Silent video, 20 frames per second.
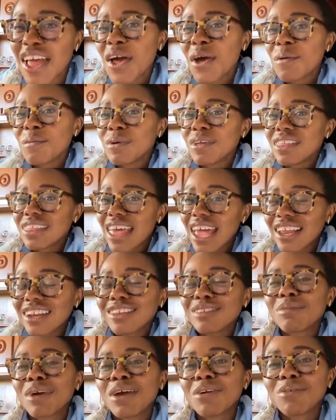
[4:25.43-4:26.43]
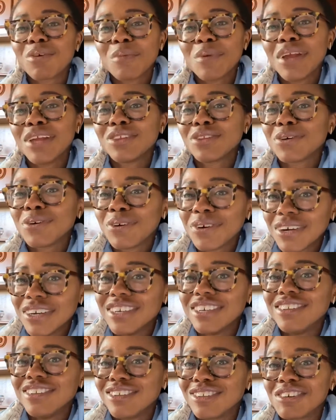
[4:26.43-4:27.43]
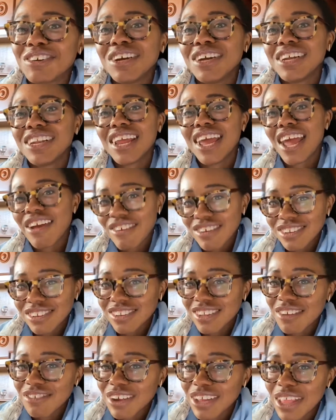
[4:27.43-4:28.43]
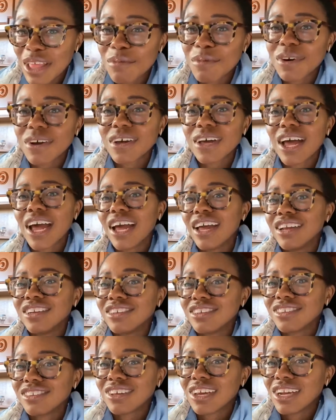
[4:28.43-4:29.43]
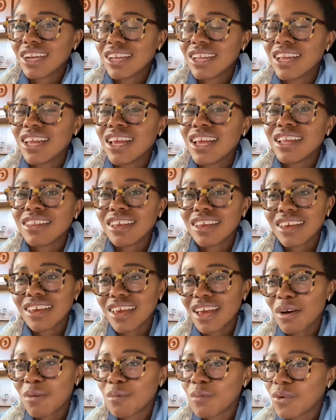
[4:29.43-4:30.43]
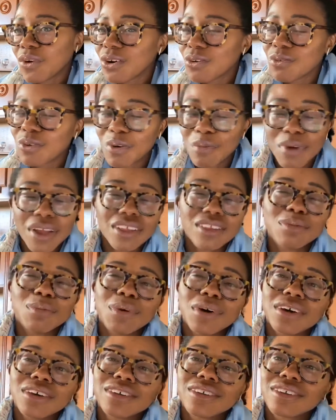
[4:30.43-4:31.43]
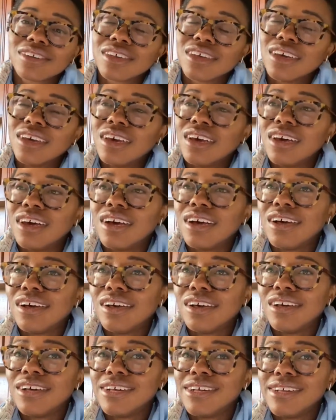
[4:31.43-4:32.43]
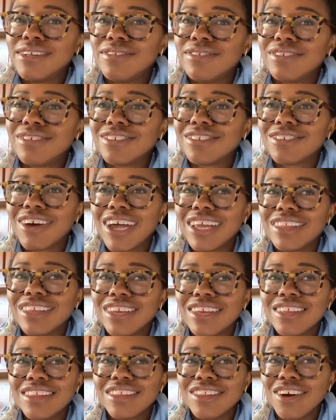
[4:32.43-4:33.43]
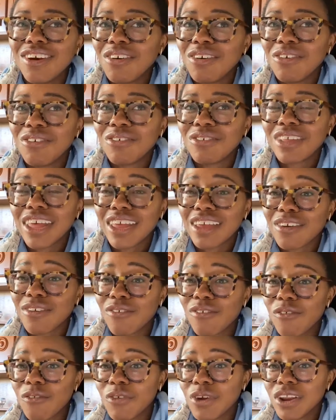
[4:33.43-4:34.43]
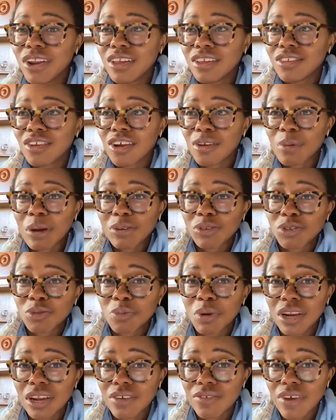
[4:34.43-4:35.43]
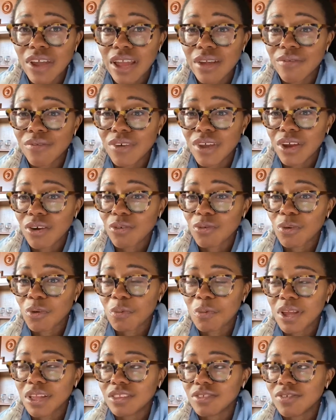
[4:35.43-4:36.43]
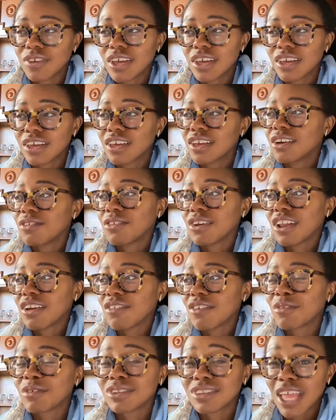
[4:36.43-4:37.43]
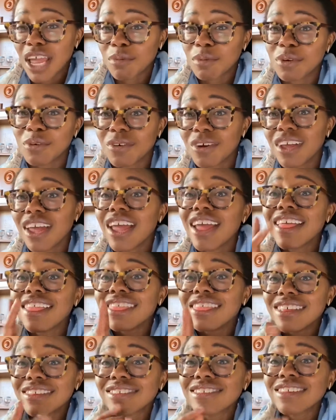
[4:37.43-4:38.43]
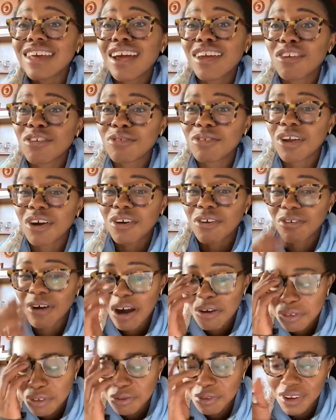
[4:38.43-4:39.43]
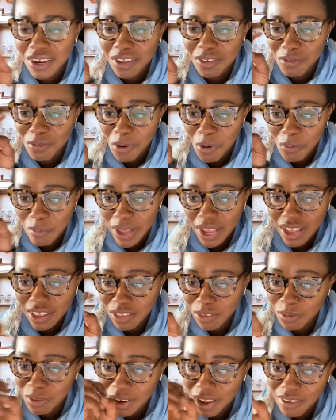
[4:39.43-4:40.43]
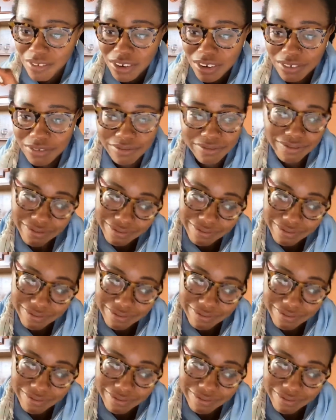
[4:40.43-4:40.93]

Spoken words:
But that is my romance origin story. And ever since I read that book, I just started taking out more romance books. So I didn't know, like, talking about smutty fanfic or romance fic, whatever, was taboo. This is how you know I was reading romance or whatever.